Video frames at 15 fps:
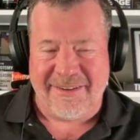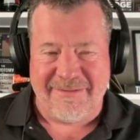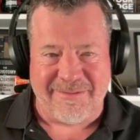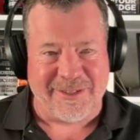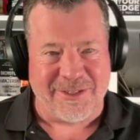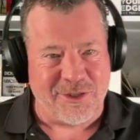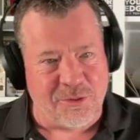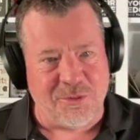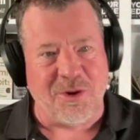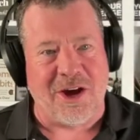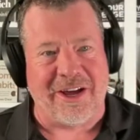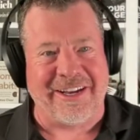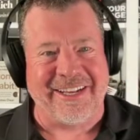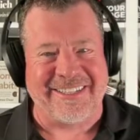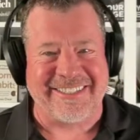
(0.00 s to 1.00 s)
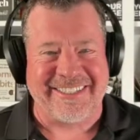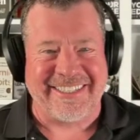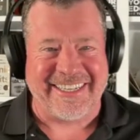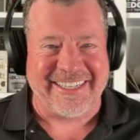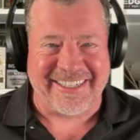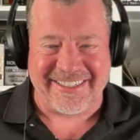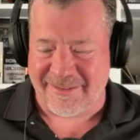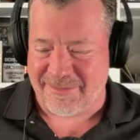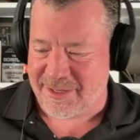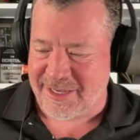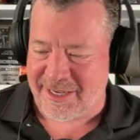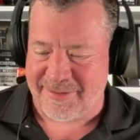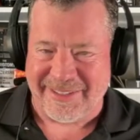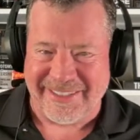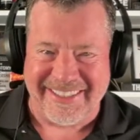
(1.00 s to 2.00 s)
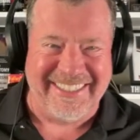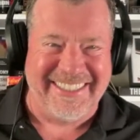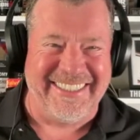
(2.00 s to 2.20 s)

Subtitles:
but do not hesitate because I'm coming.